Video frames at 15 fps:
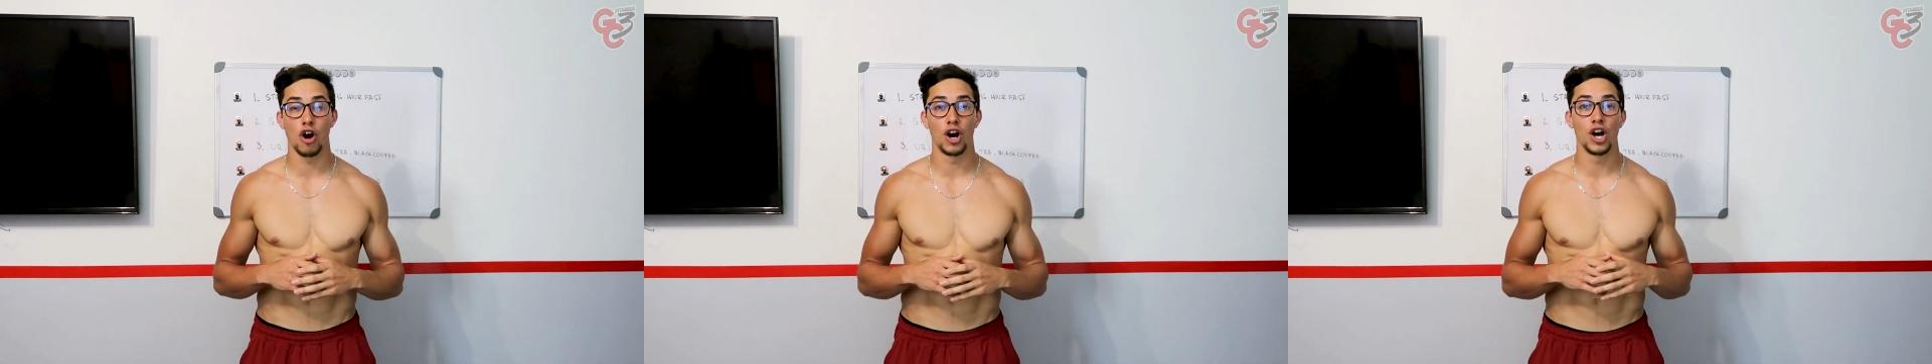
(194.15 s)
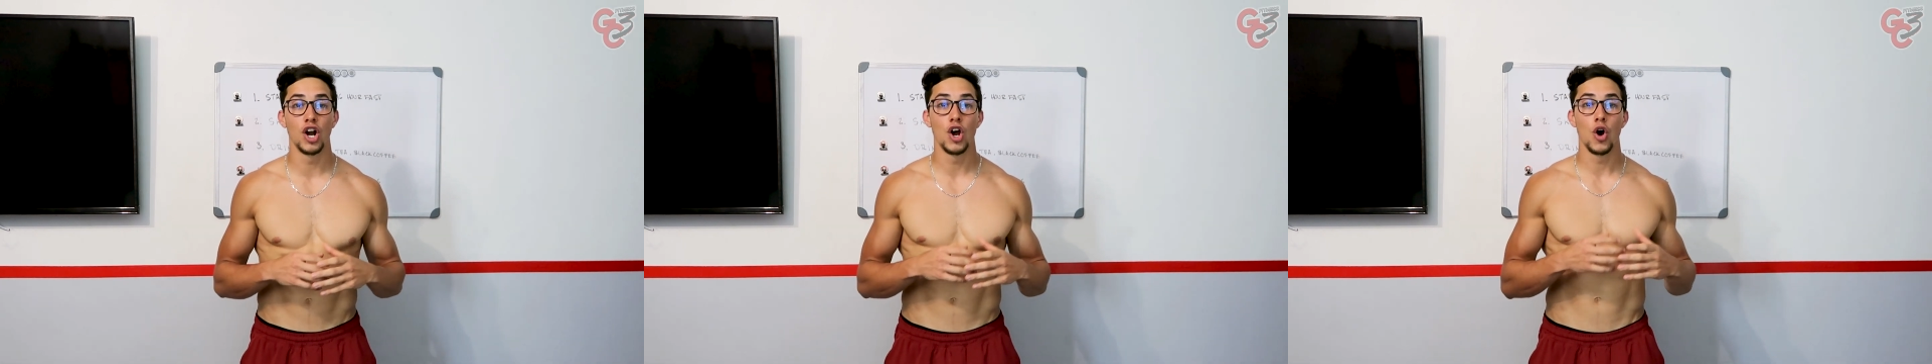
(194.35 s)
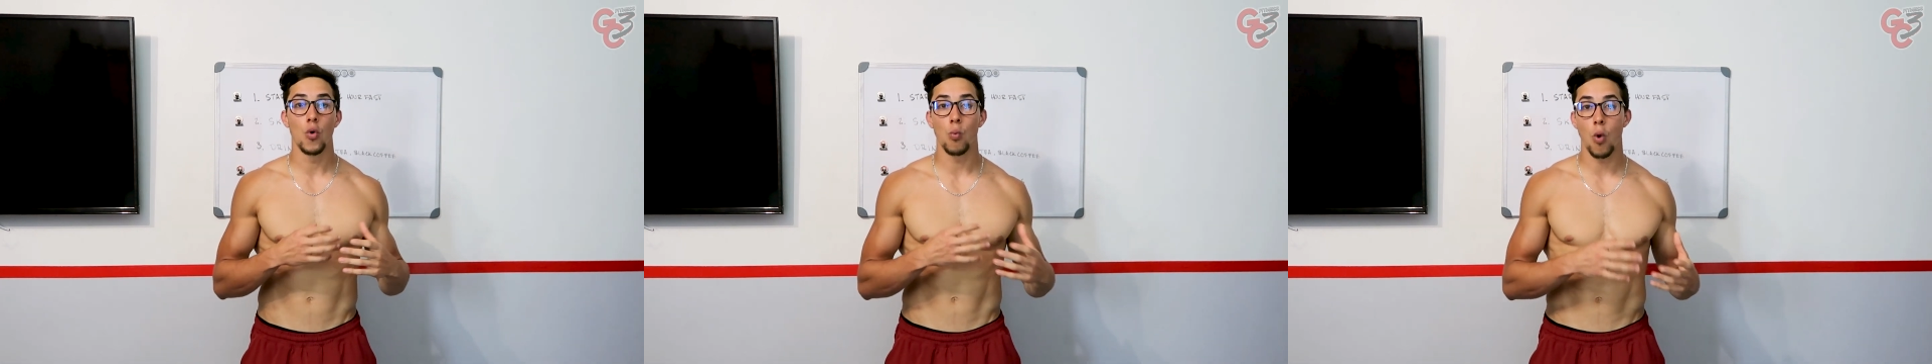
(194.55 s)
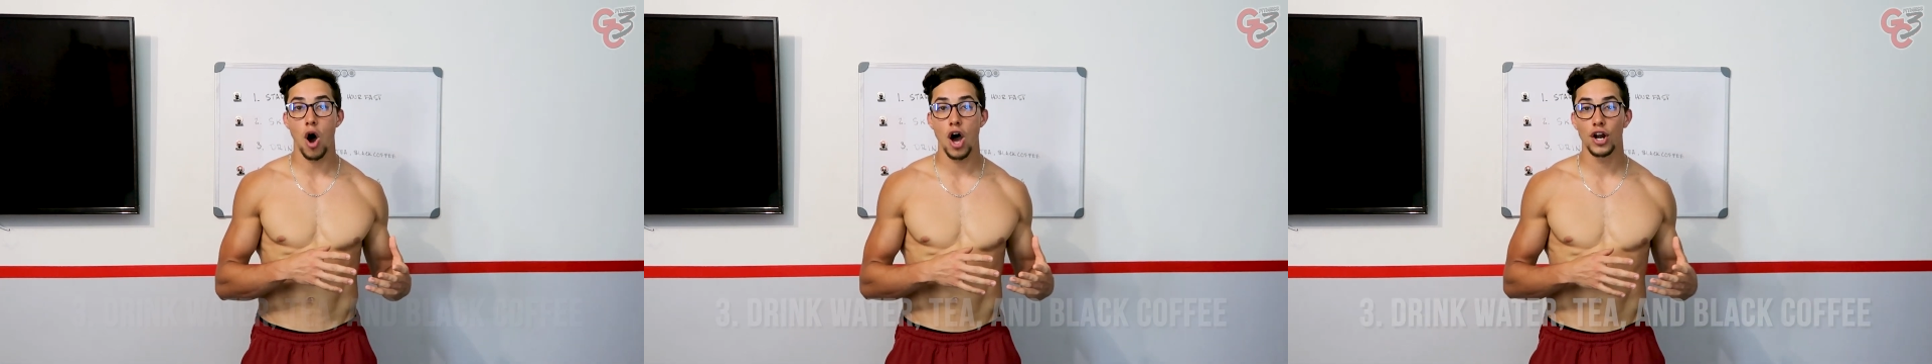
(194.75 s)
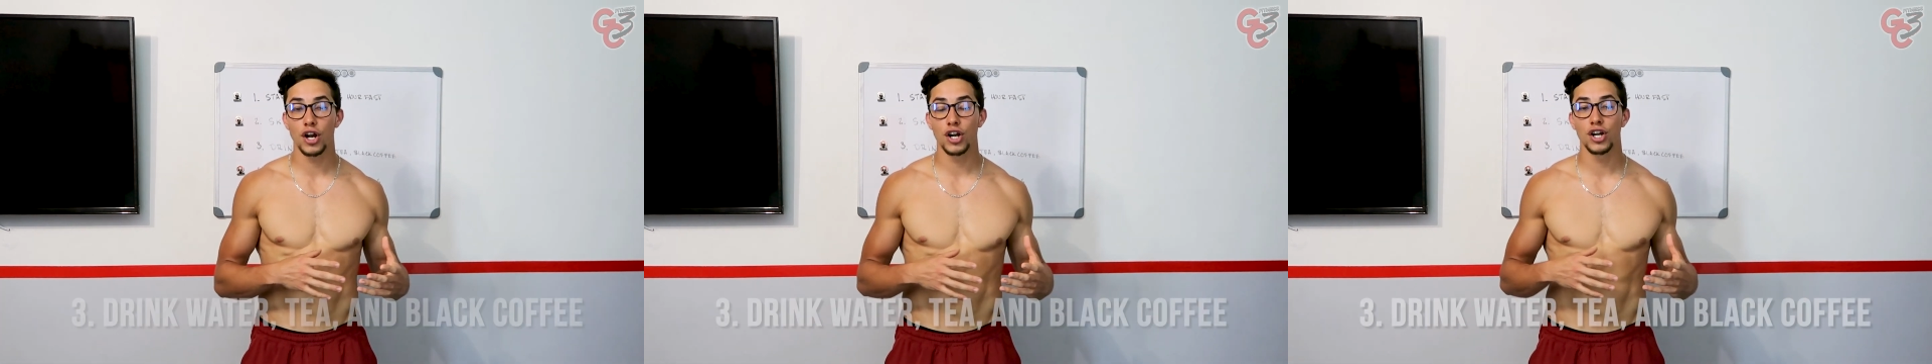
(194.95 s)
are
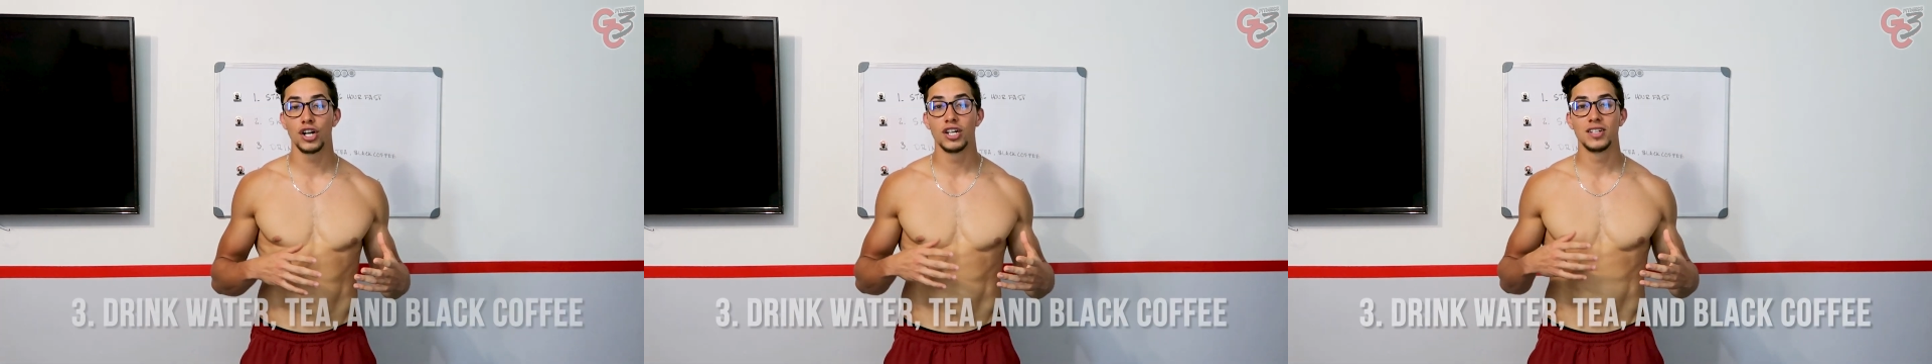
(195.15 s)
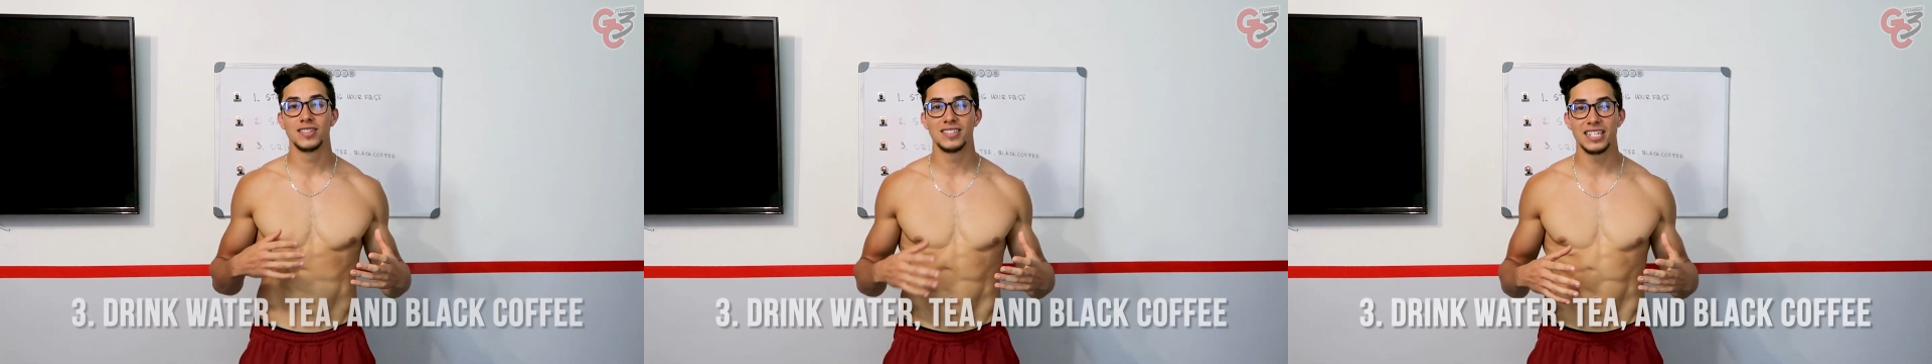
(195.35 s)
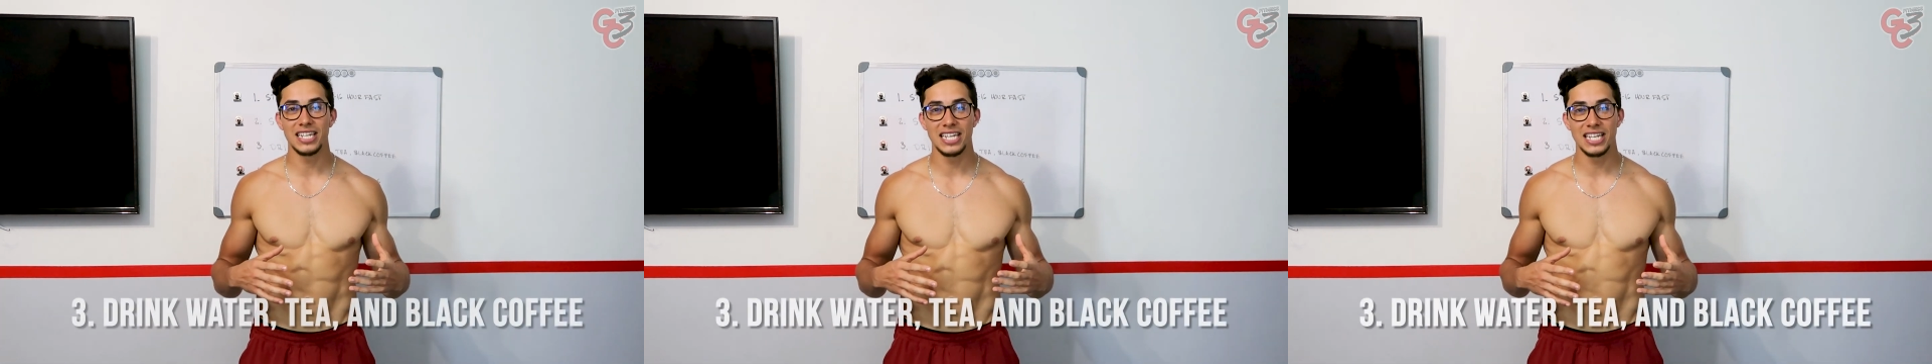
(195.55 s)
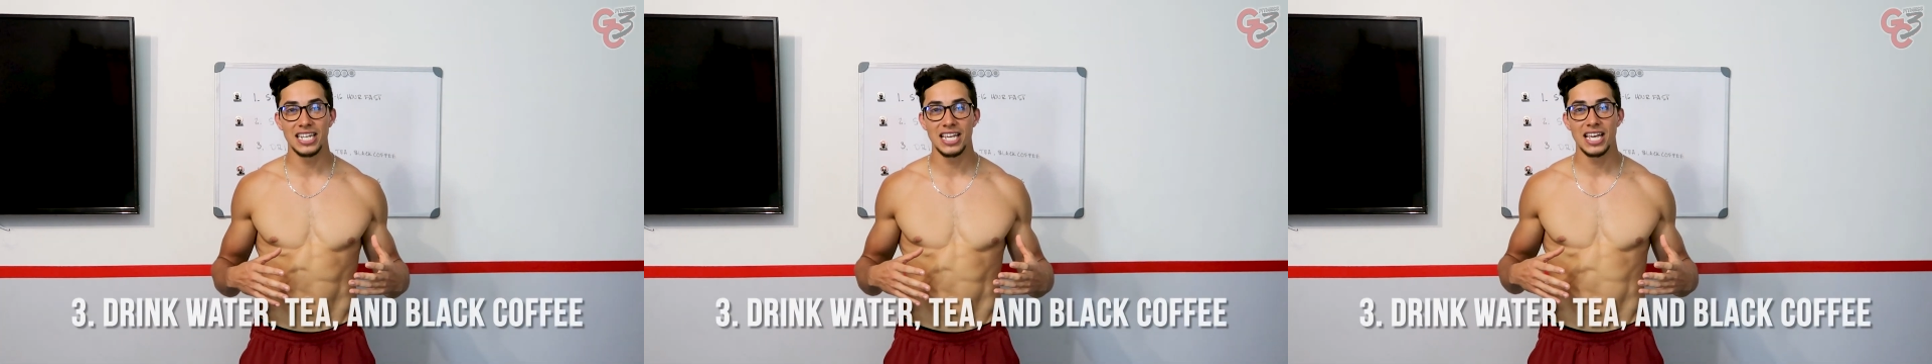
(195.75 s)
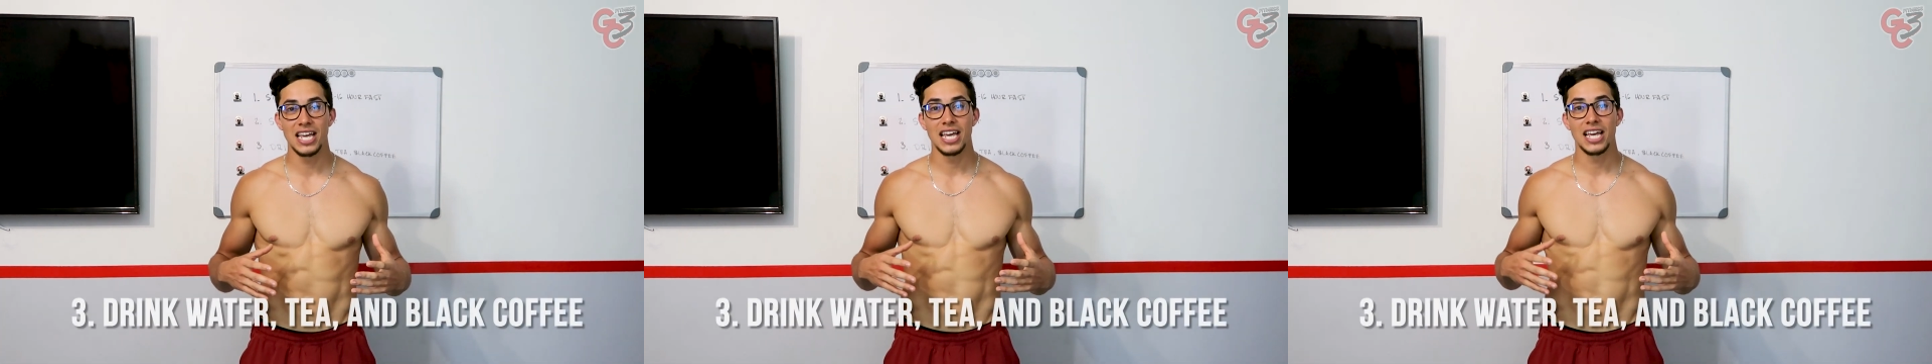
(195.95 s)
water,
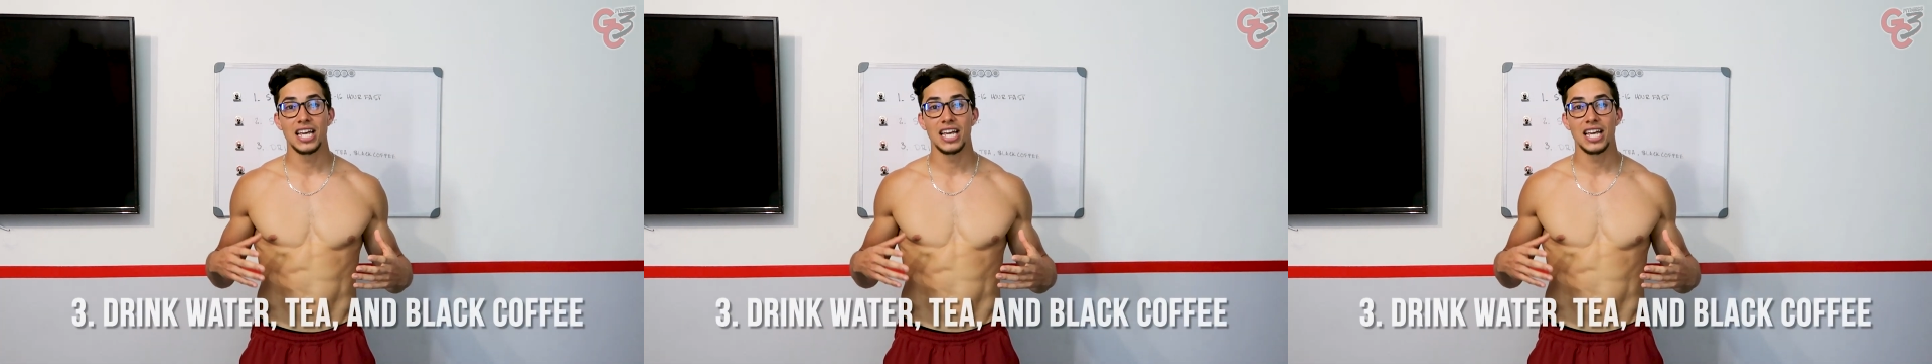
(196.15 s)
tea,